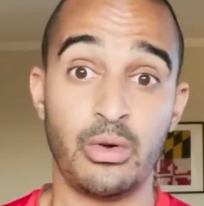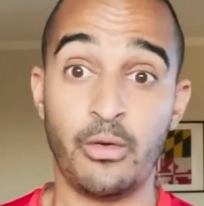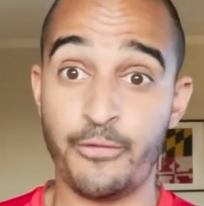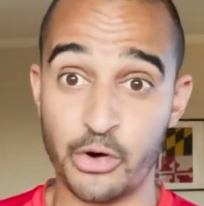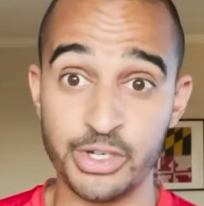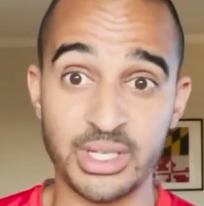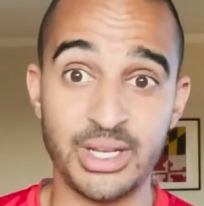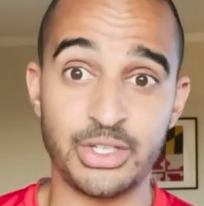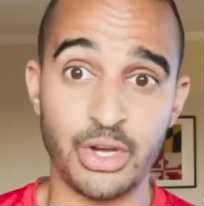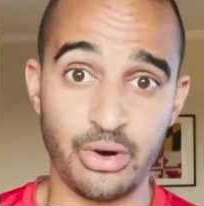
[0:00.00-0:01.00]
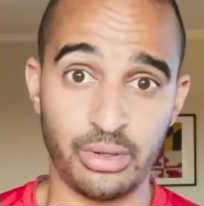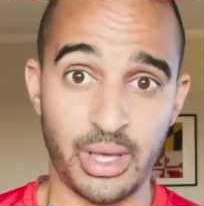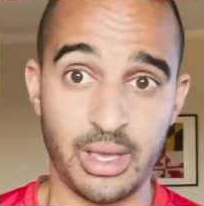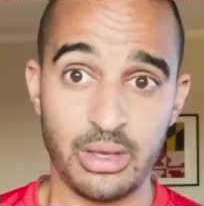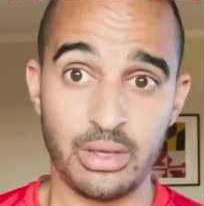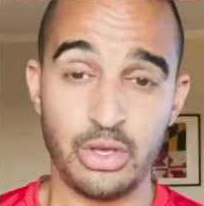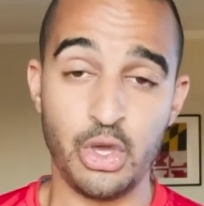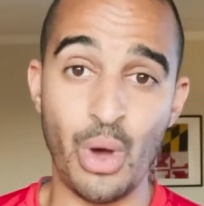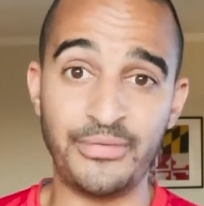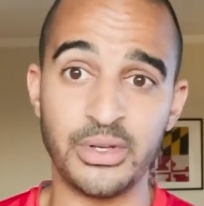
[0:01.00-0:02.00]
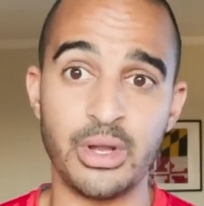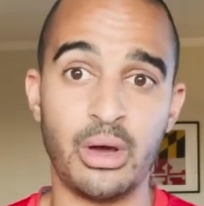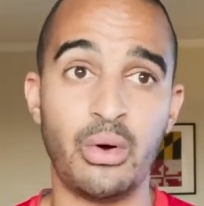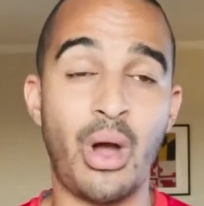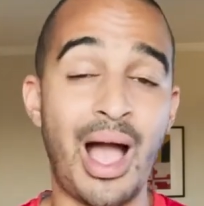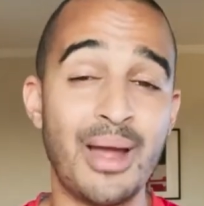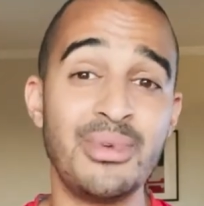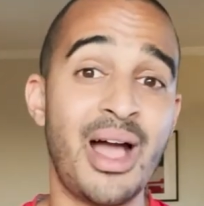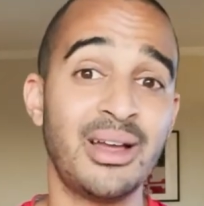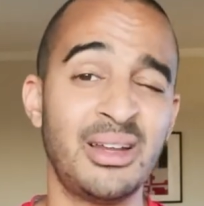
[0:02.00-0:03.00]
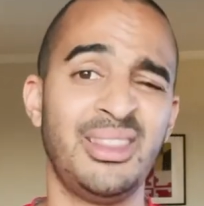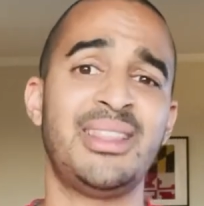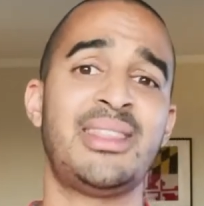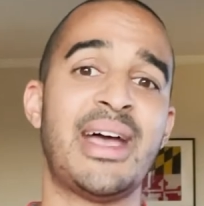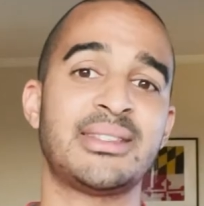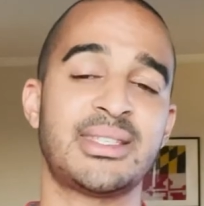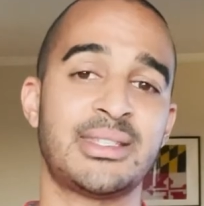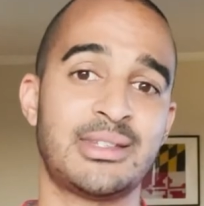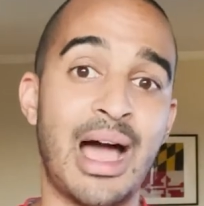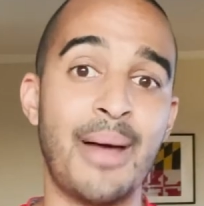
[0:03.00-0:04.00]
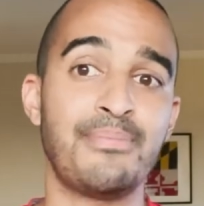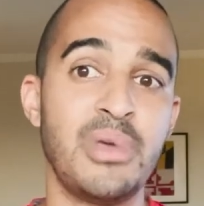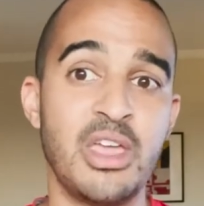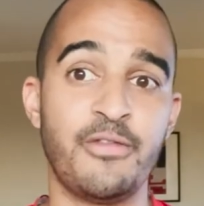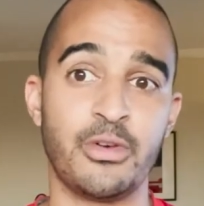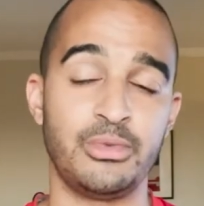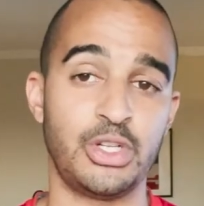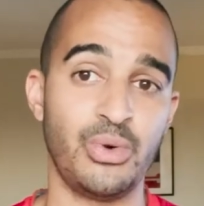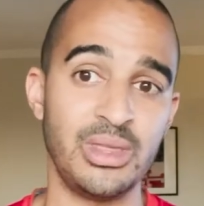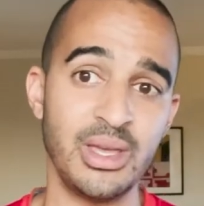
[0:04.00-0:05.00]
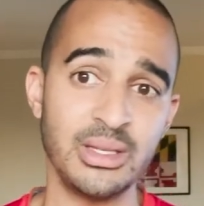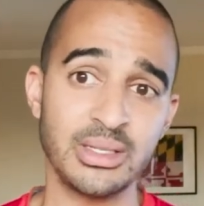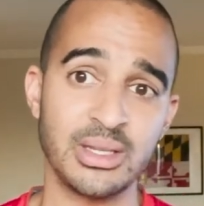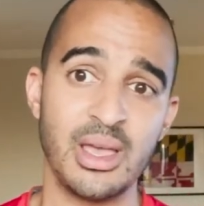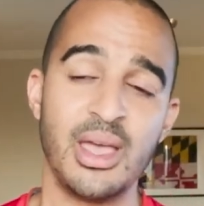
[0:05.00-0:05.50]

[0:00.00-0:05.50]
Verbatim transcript: First, internally, you have to know, I'm not gonna let that stop me from doing this.